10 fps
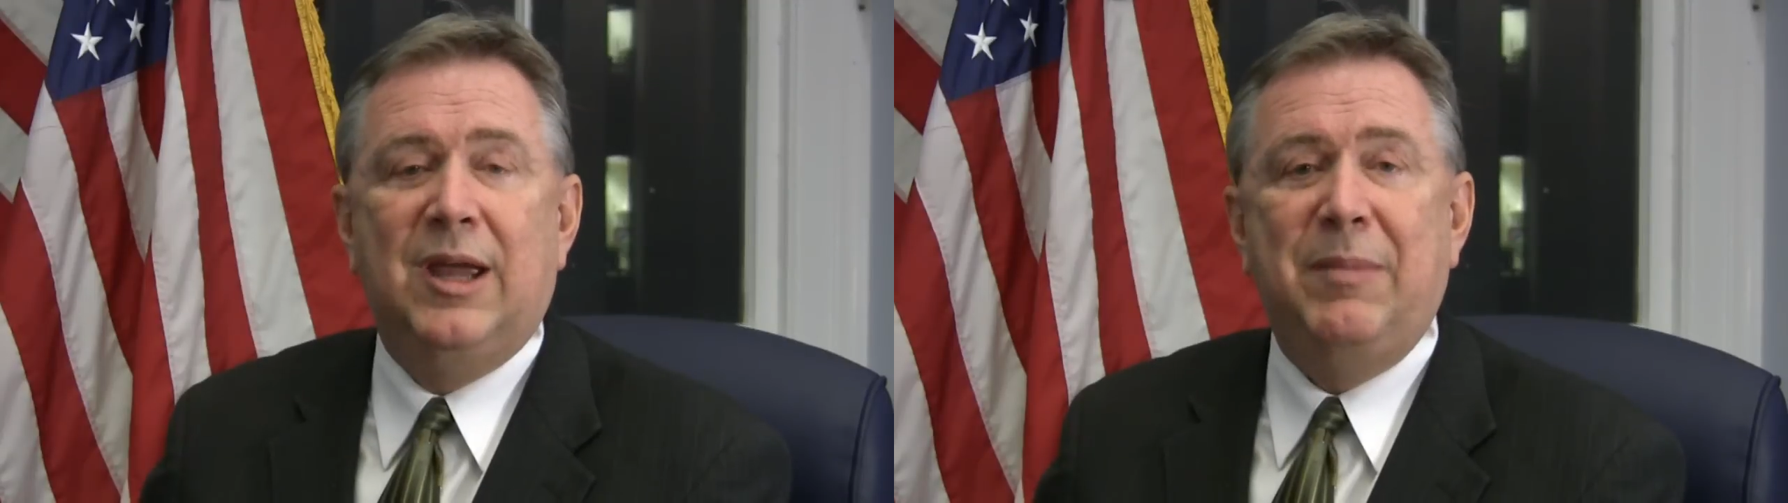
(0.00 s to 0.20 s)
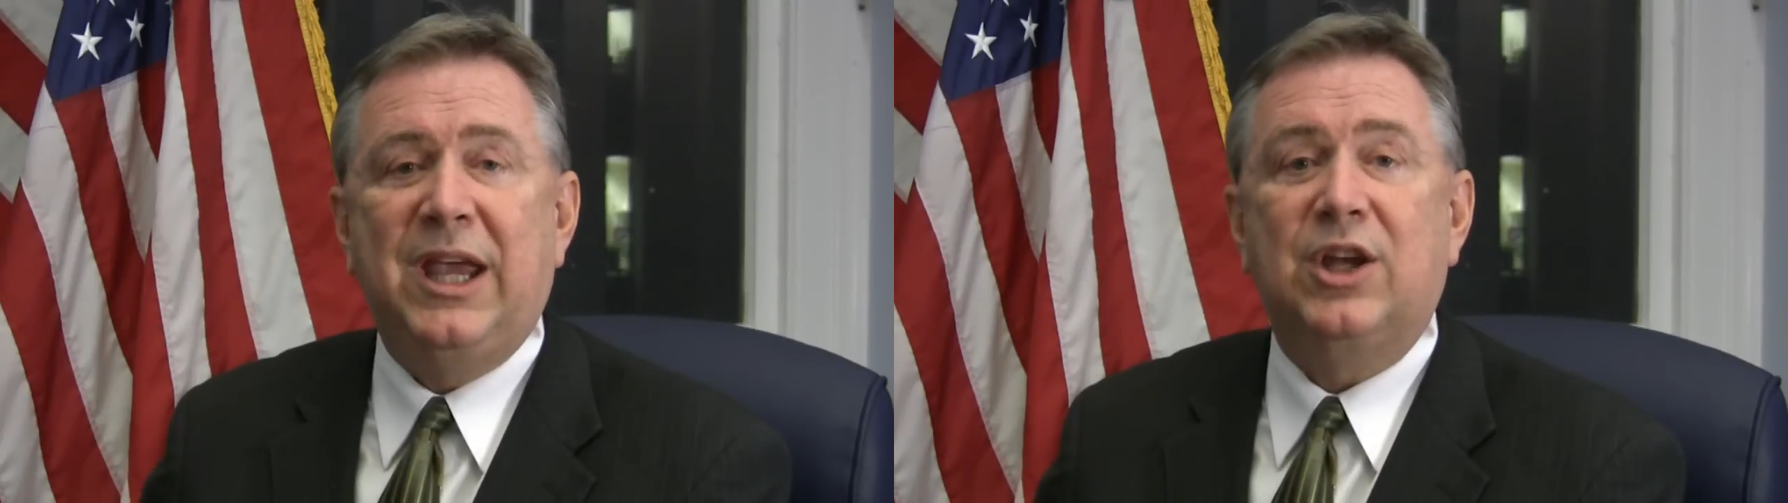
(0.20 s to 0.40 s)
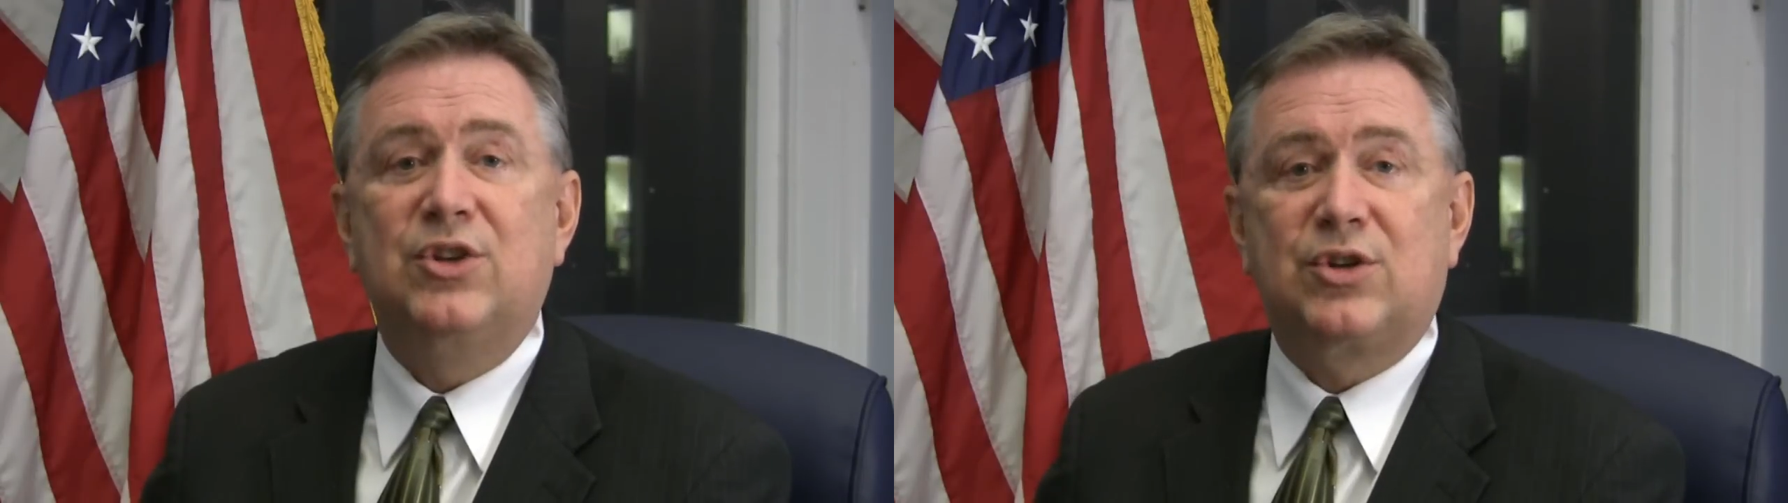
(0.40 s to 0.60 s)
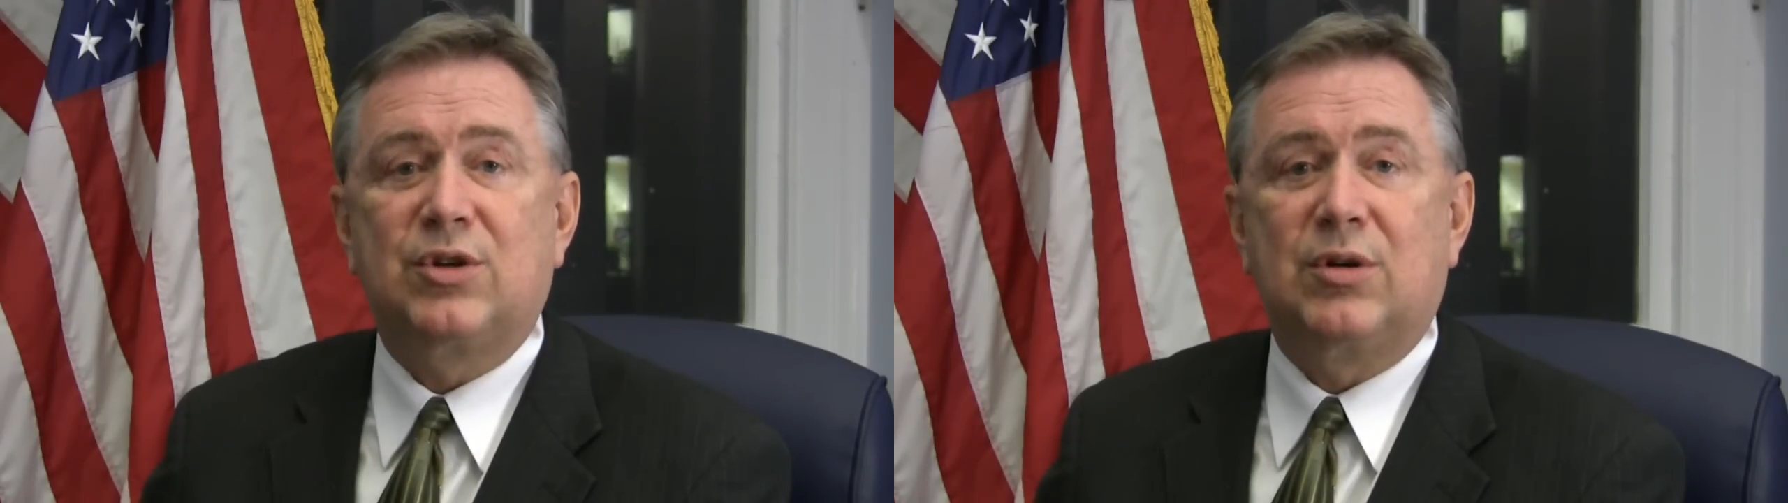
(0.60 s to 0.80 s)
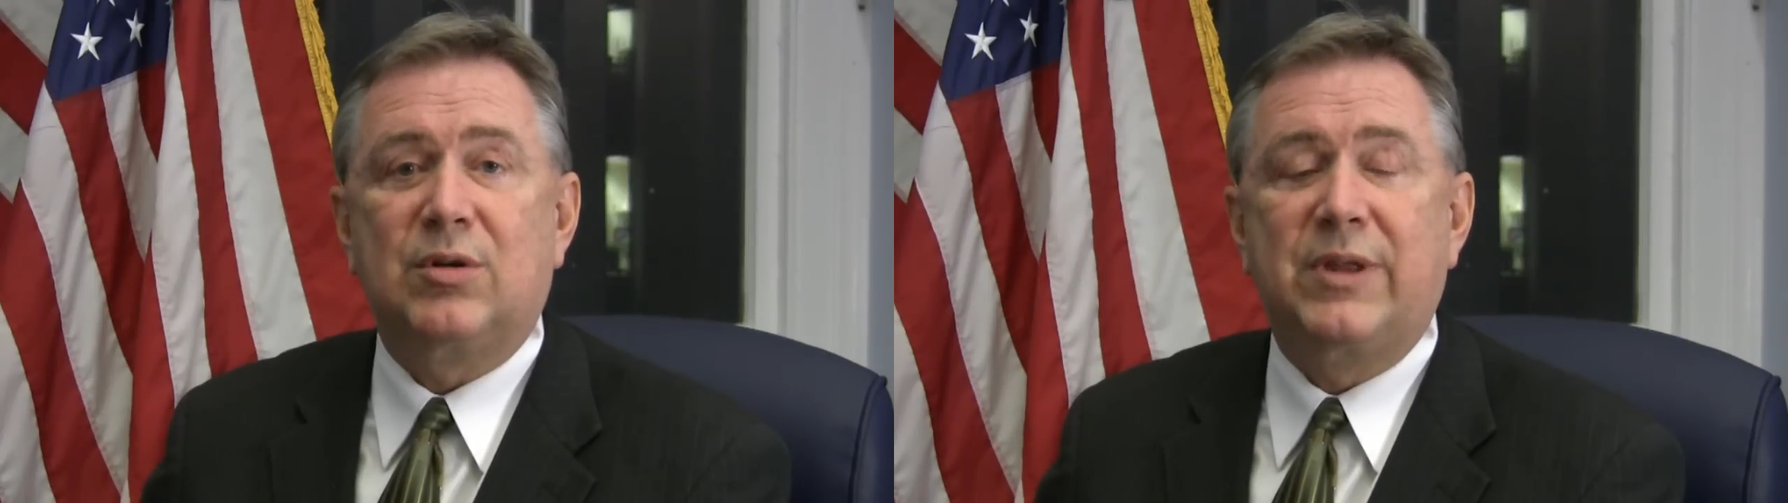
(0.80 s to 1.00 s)
in making
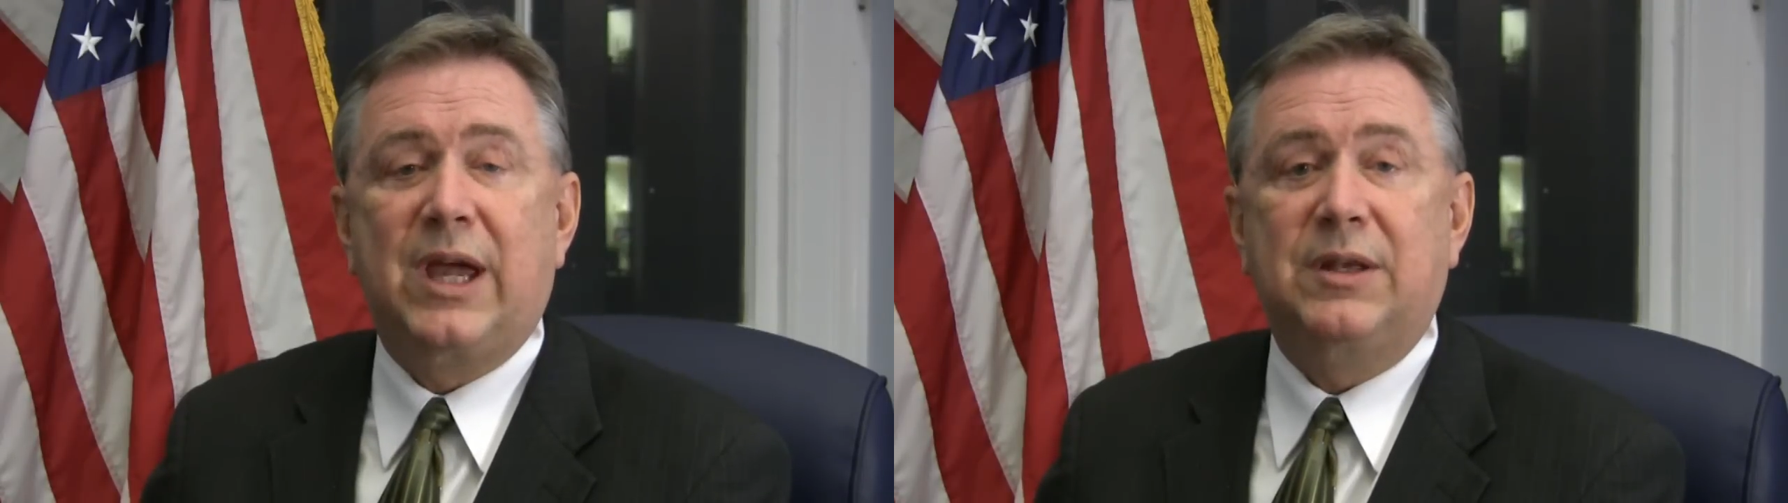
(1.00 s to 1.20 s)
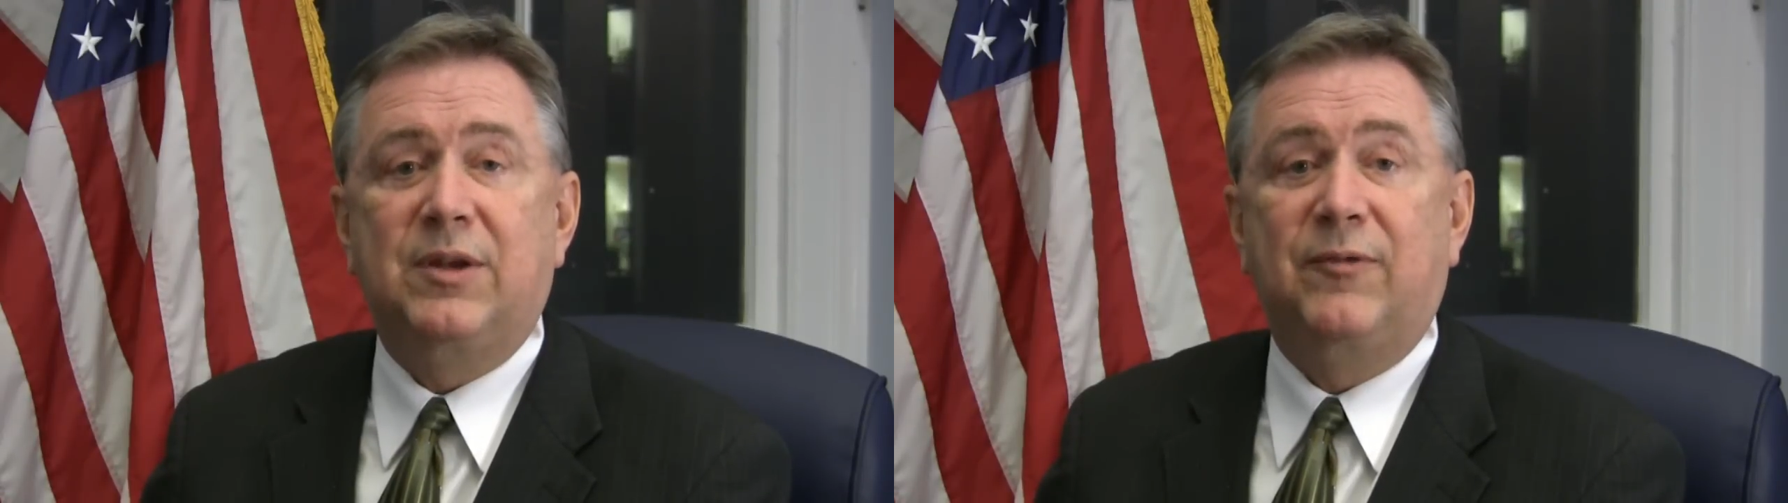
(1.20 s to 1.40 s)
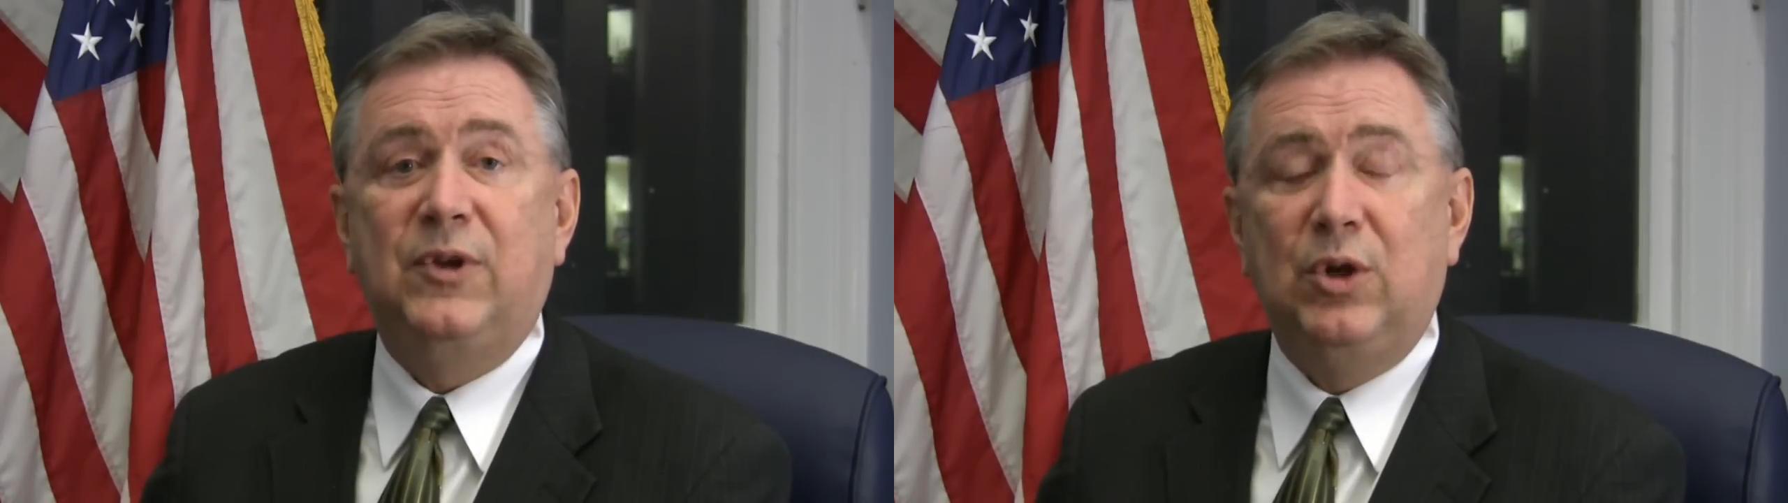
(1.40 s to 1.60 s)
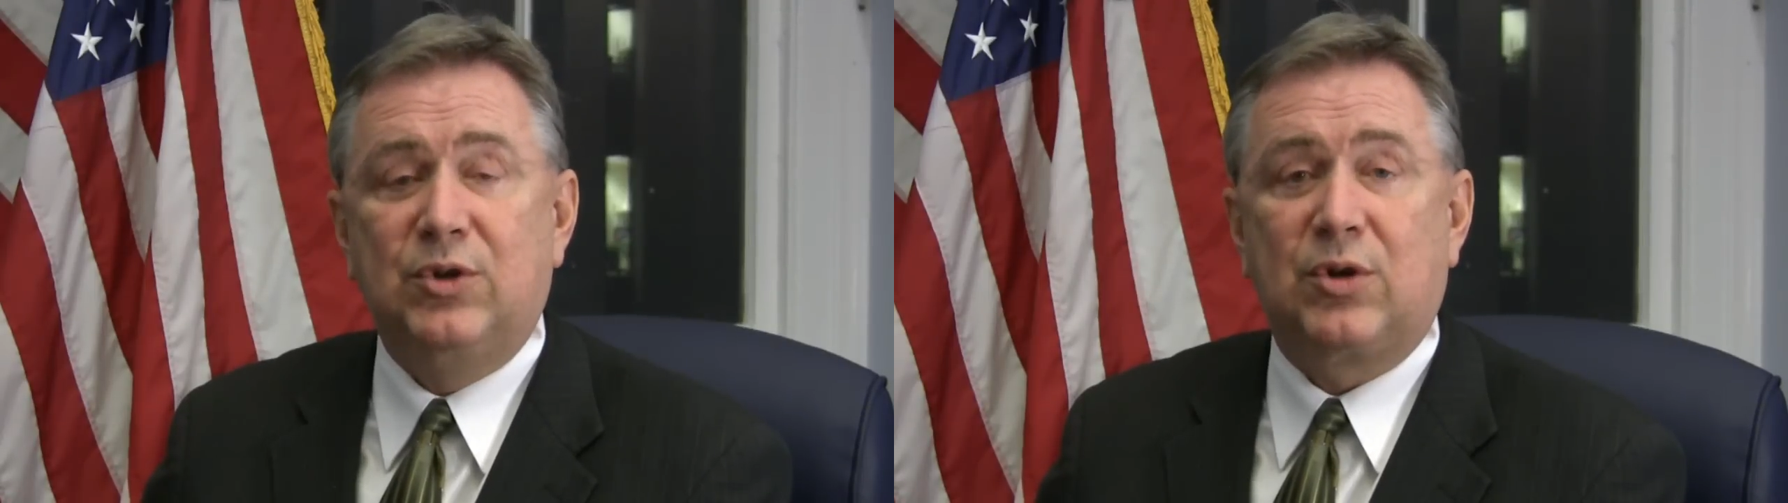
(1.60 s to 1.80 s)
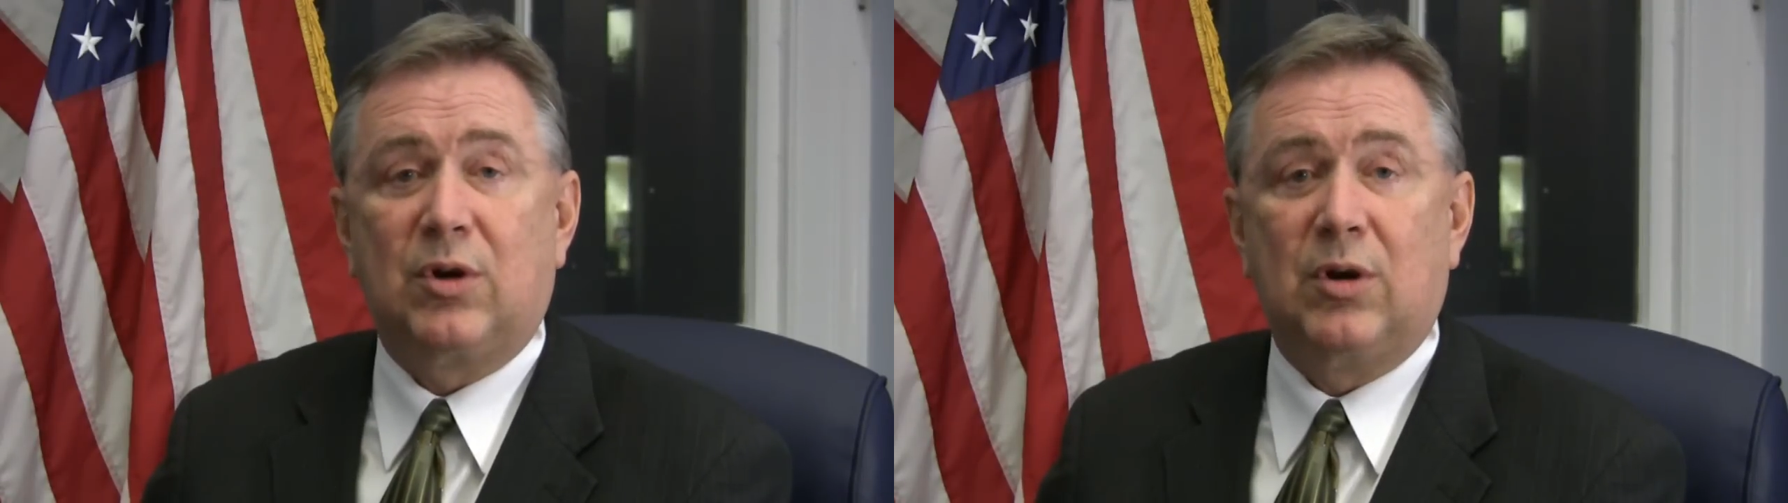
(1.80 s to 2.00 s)
sure that the
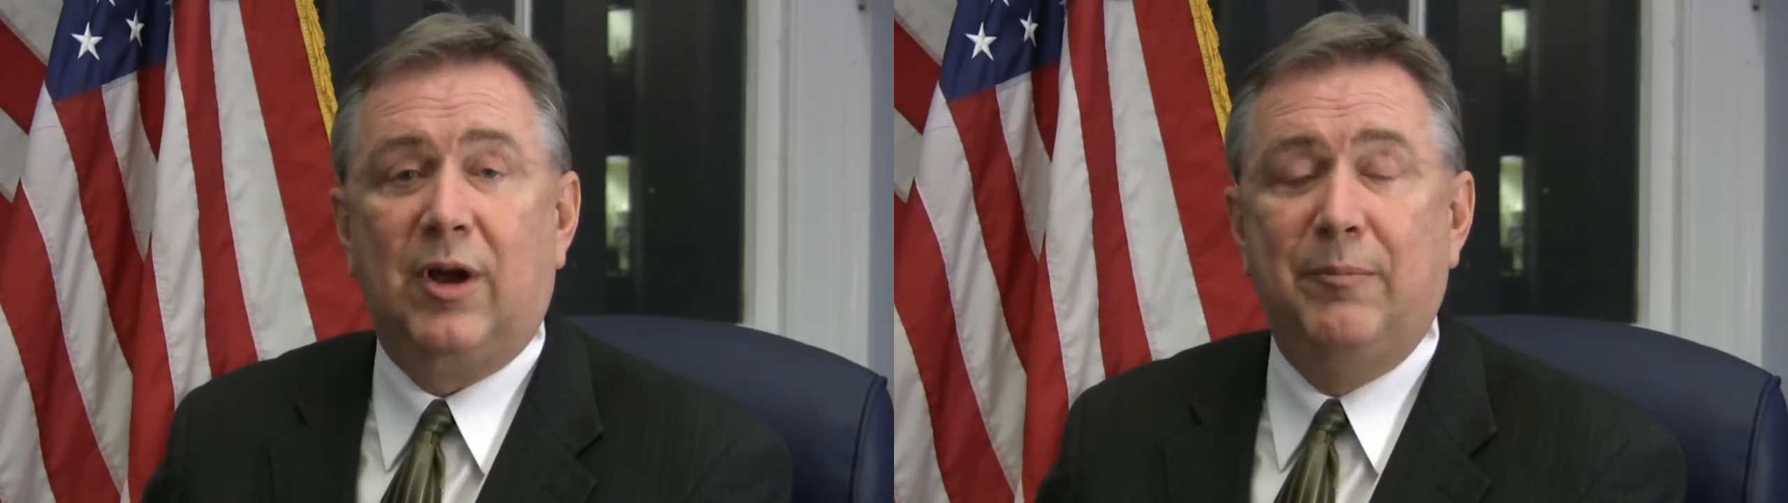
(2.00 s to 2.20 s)
future